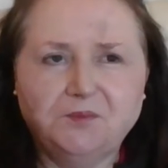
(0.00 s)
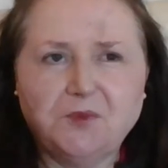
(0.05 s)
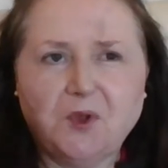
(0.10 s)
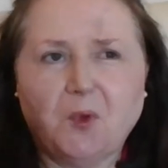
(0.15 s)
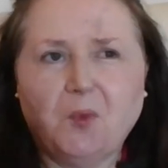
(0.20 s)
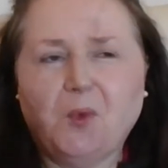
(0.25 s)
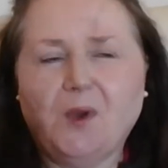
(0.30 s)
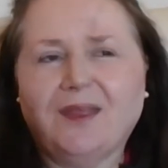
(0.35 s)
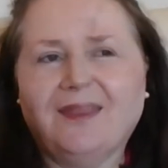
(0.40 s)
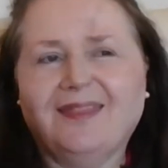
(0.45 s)

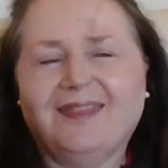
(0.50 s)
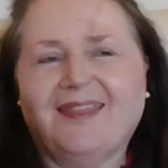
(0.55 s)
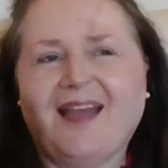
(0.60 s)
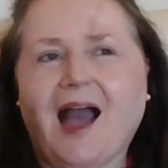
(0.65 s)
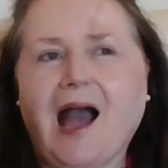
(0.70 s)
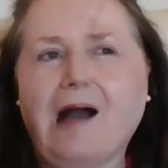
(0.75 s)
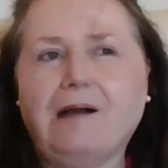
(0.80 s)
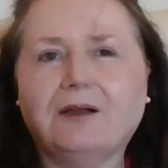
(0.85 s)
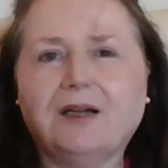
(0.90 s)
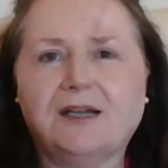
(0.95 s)
with the
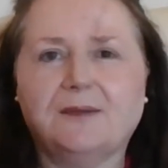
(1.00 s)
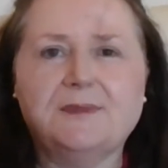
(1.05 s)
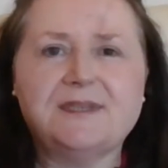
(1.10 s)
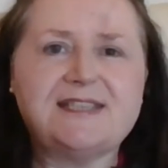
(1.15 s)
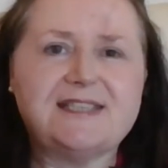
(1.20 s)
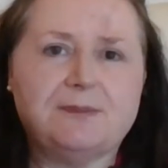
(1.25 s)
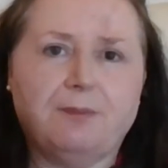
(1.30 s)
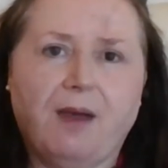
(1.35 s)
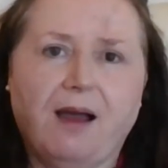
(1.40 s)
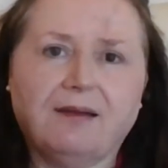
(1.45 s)

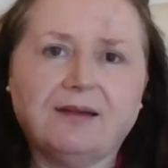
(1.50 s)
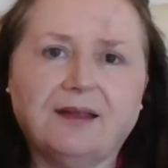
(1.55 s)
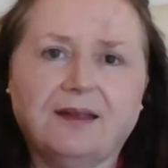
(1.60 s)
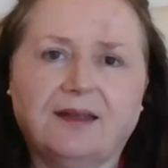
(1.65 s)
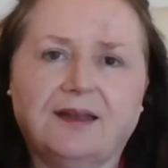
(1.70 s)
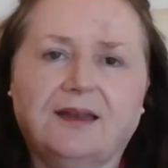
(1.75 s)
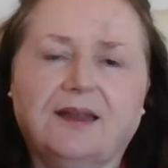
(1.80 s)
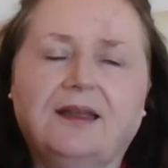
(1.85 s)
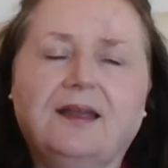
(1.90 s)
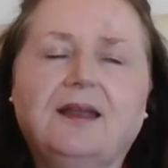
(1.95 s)
alchemist's
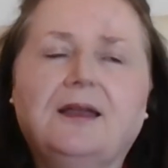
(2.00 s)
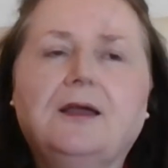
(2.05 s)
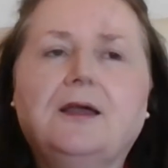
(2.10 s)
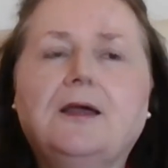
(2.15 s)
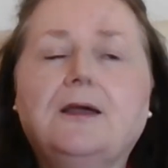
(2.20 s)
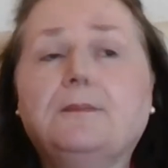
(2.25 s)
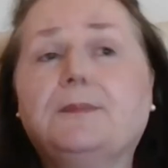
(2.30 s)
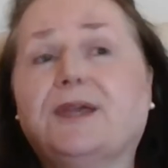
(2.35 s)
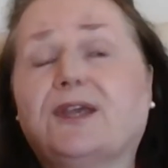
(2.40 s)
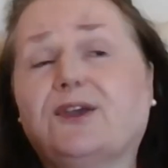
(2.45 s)
marketing,
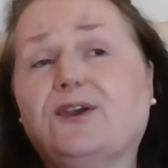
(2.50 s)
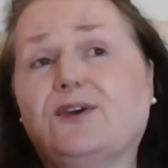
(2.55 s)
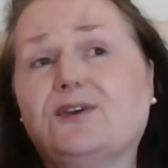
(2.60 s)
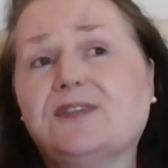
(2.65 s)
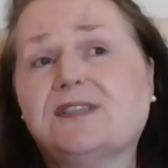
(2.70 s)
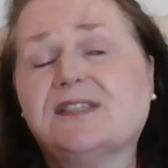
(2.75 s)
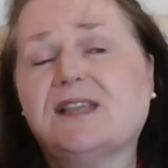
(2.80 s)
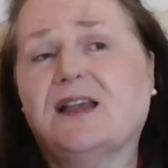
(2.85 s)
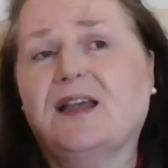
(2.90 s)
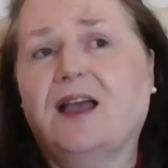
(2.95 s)

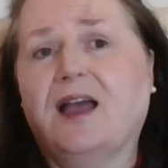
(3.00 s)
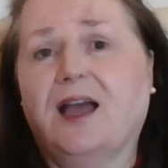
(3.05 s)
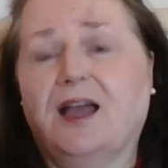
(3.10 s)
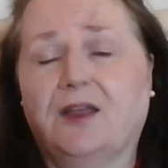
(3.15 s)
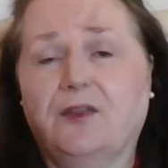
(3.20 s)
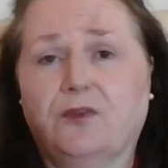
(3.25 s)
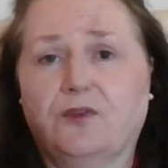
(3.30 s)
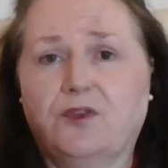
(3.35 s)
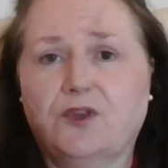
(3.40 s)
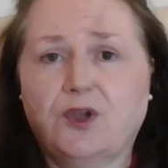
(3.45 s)
because
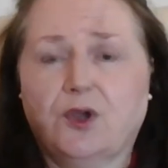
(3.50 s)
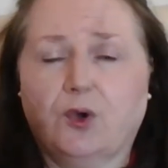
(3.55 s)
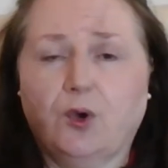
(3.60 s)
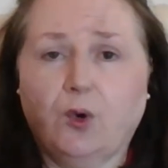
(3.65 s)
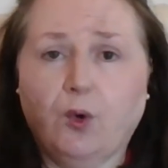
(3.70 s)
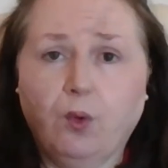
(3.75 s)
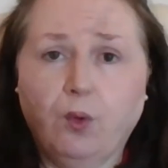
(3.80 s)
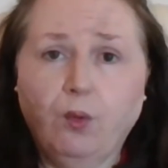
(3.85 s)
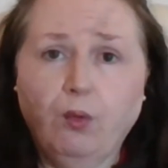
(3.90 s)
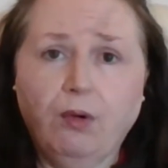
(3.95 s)
at the
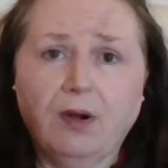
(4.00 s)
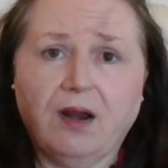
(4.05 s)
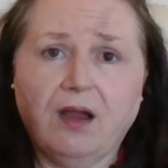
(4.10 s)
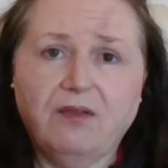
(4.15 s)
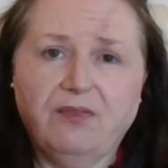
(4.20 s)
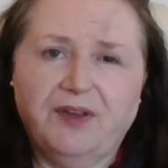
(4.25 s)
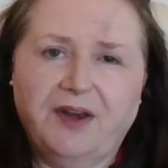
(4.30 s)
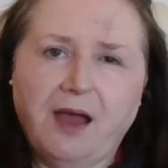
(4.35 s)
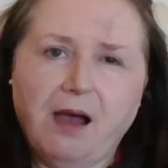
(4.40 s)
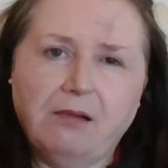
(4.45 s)
core
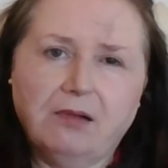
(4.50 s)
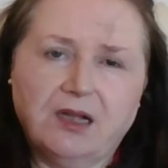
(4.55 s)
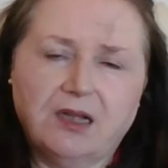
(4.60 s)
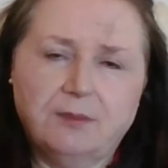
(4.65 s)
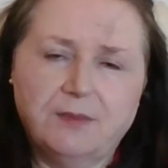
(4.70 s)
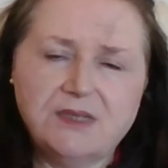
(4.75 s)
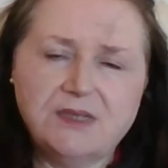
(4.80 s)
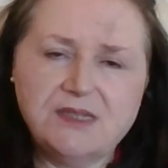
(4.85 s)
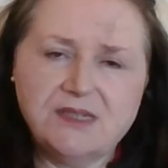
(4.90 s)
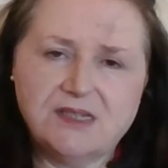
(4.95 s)
of an
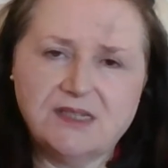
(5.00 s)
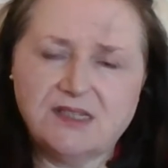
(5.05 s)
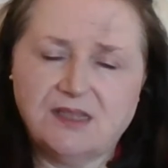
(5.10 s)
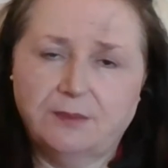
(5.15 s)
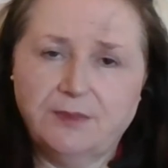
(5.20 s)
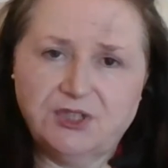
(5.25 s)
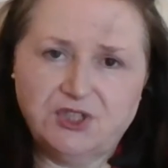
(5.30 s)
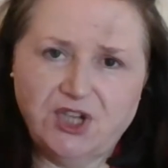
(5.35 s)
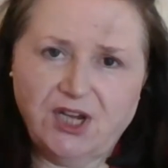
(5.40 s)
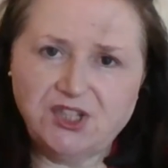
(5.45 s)
alchemist is the
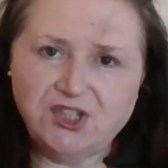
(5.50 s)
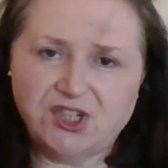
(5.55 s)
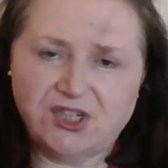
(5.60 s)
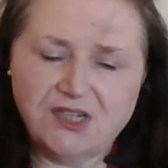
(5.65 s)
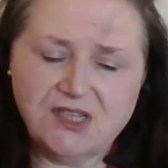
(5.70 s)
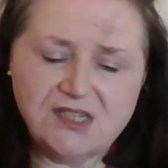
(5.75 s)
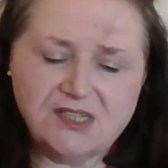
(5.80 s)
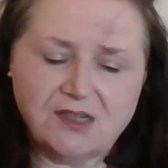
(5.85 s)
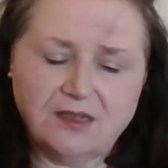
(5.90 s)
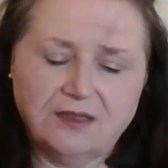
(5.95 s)
magician.
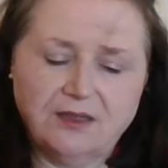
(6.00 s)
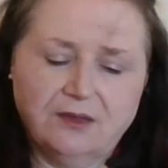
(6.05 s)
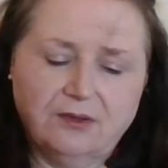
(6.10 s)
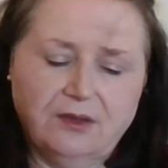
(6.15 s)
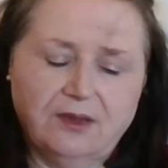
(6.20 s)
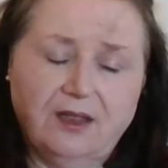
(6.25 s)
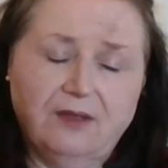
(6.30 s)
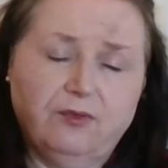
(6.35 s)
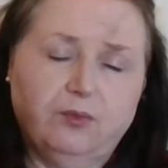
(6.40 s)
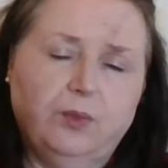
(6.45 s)

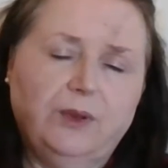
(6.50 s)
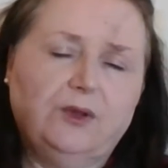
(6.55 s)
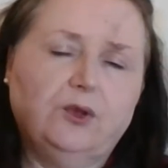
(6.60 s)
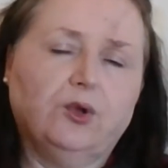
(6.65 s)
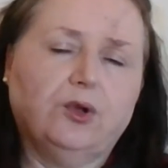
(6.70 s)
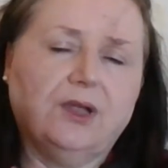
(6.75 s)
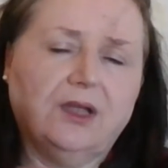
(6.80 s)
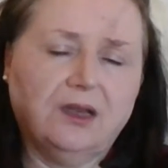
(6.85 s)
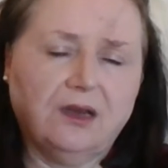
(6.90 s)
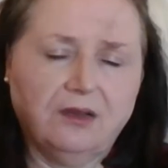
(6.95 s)
If we
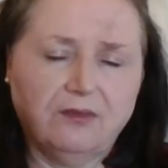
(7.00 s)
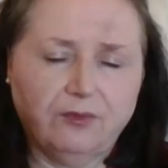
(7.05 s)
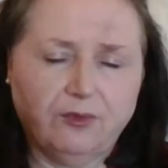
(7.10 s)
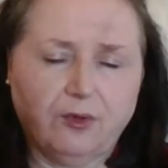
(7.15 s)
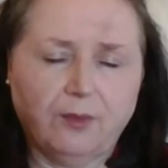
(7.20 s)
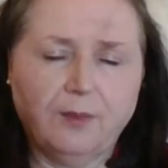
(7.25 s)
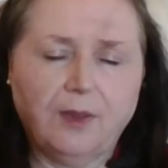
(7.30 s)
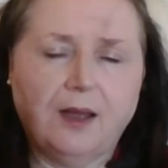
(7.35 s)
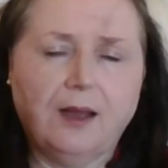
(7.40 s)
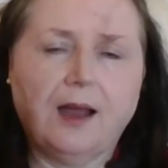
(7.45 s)
look at it
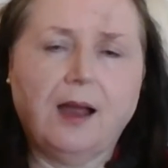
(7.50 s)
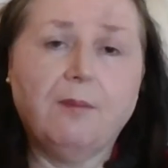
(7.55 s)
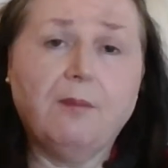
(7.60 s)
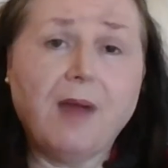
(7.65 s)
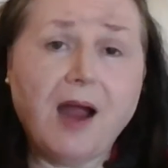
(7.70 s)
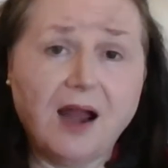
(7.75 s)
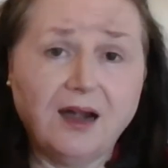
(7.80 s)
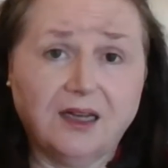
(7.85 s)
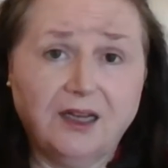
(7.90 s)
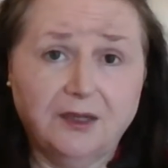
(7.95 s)
from a
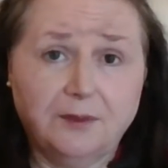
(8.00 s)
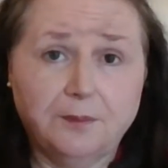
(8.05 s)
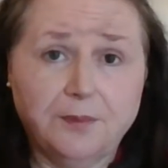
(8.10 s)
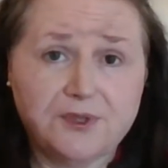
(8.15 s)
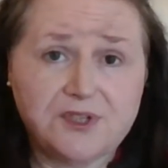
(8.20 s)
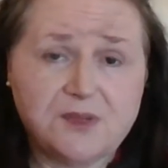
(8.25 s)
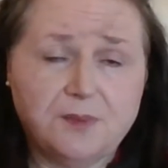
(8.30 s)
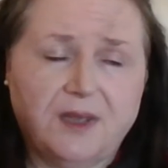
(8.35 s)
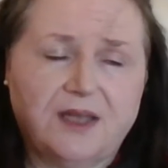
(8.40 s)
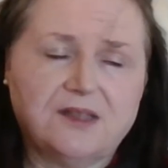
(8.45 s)
marketing
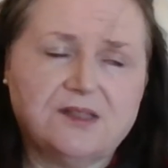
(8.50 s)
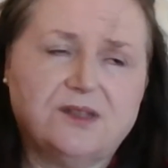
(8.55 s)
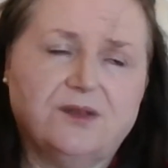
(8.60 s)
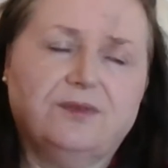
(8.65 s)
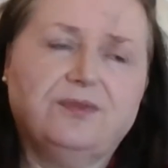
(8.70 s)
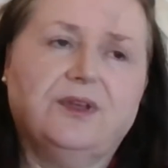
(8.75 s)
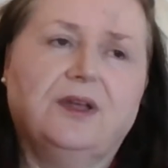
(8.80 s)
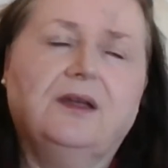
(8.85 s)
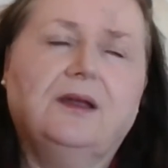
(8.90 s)
perspective,